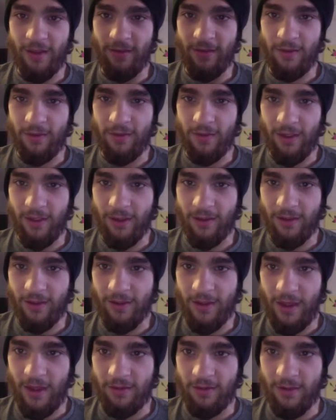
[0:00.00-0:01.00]
this,
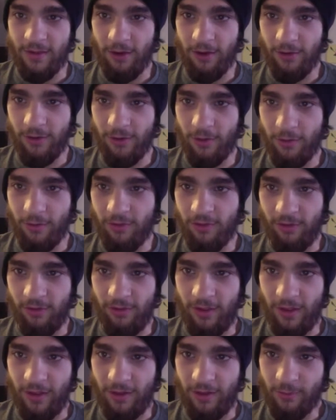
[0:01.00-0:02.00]
kick-ass Gyarados just,
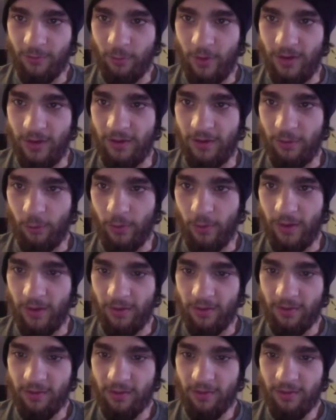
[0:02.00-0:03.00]
waiting in the
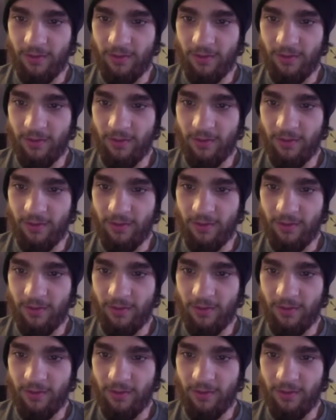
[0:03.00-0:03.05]
wings.